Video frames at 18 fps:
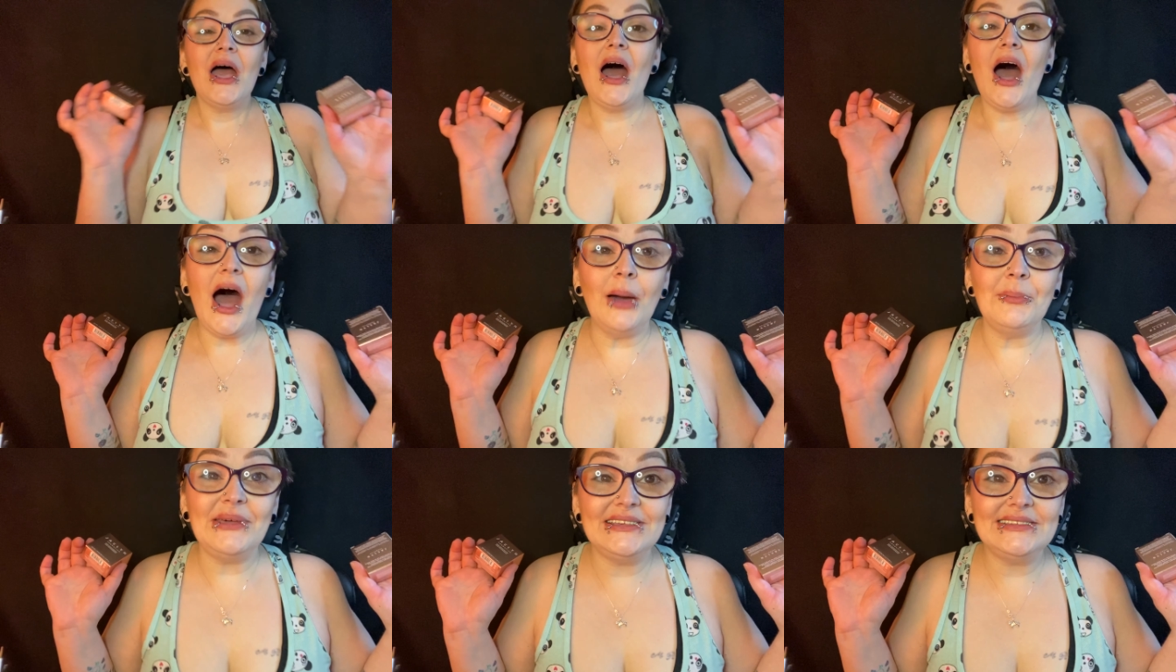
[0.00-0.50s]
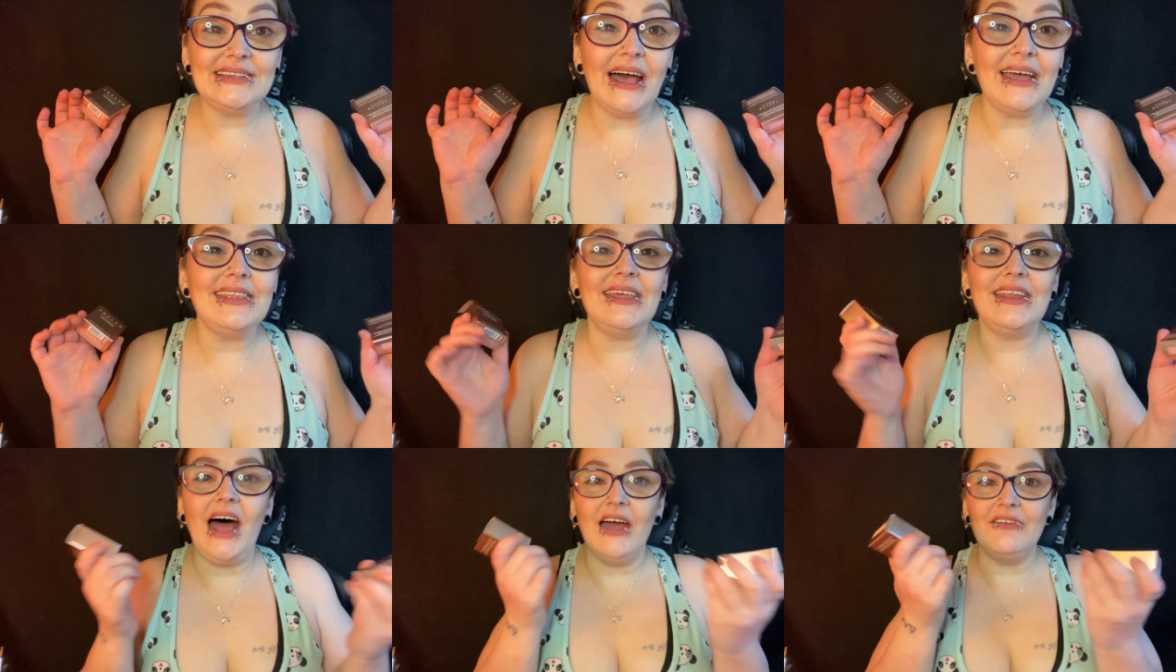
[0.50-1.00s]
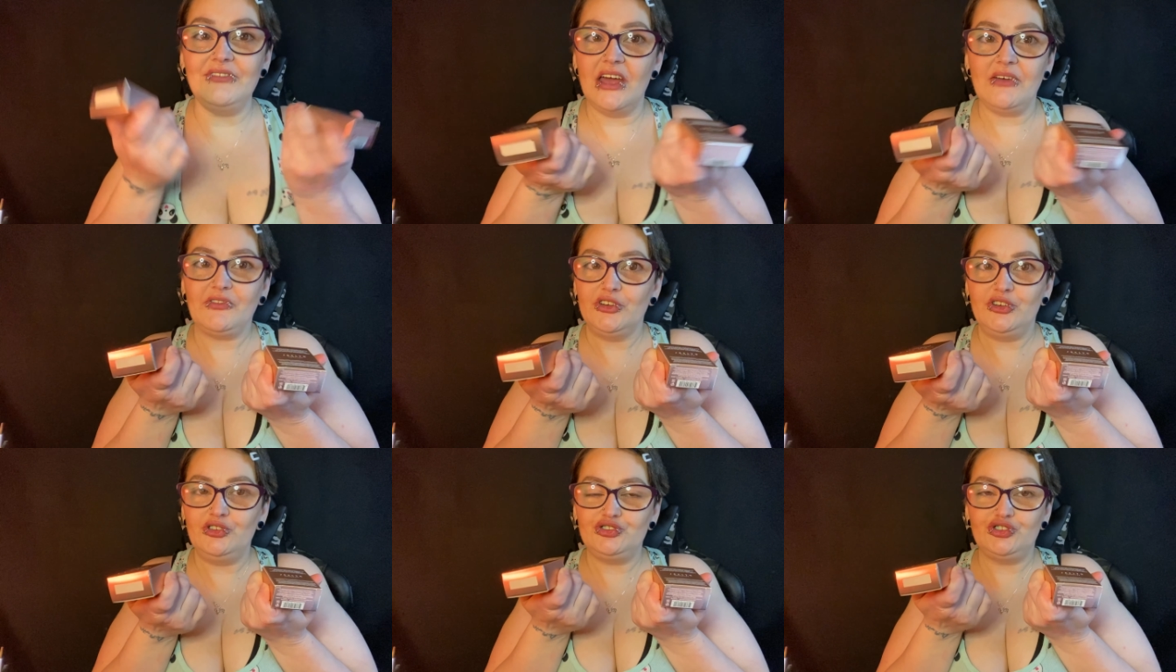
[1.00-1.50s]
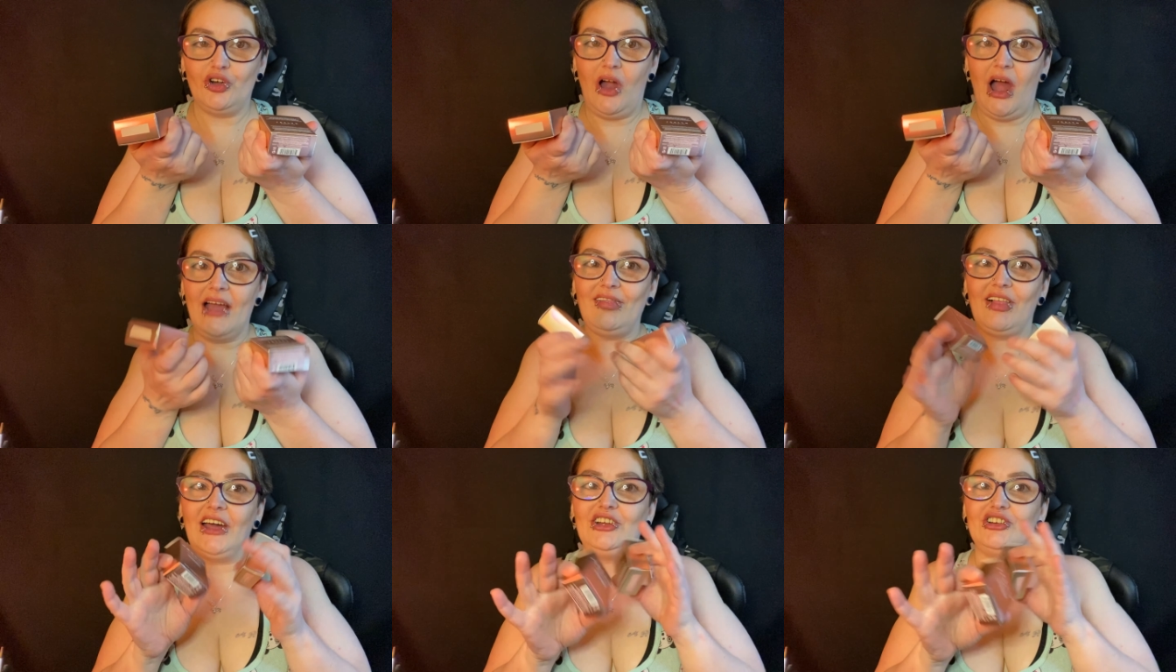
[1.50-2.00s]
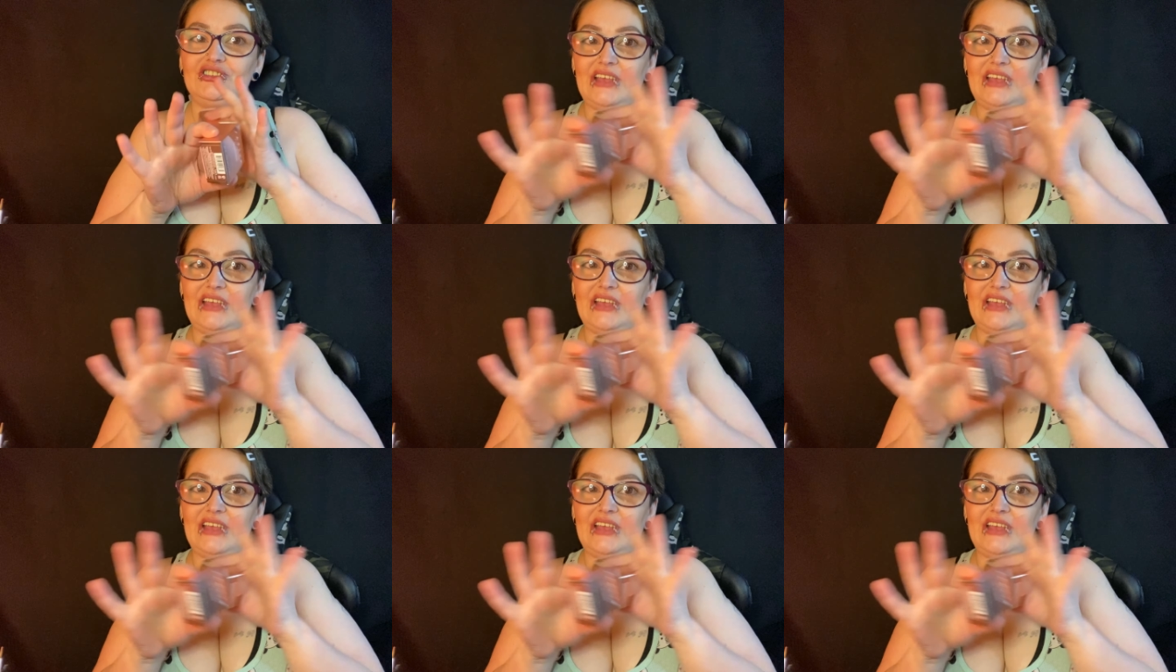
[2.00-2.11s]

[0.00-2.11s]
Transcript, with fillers: I'm excited. I've never used her highlighters